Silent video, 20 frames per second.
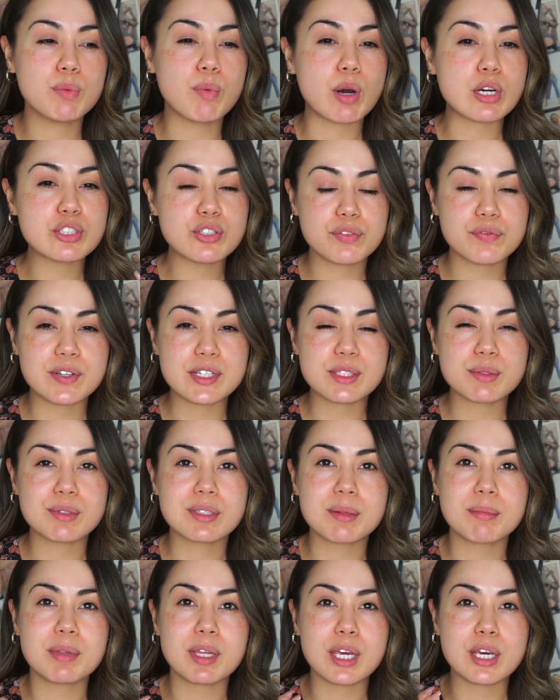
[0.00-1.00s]
You wash your face with
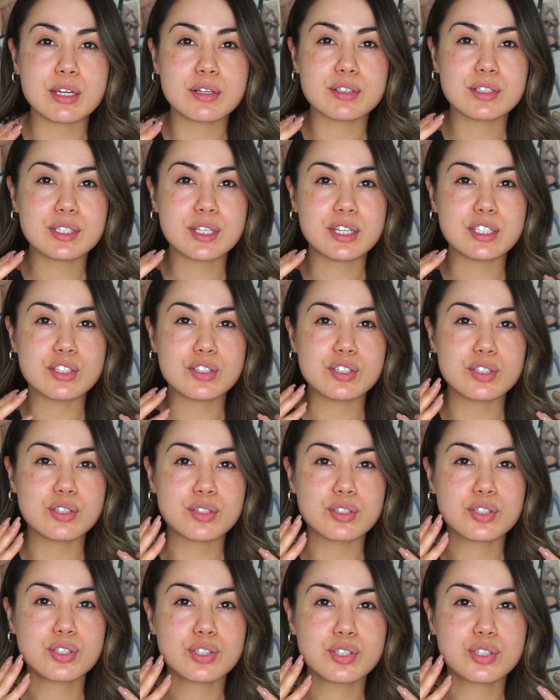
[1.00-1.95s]
something and your skin just looks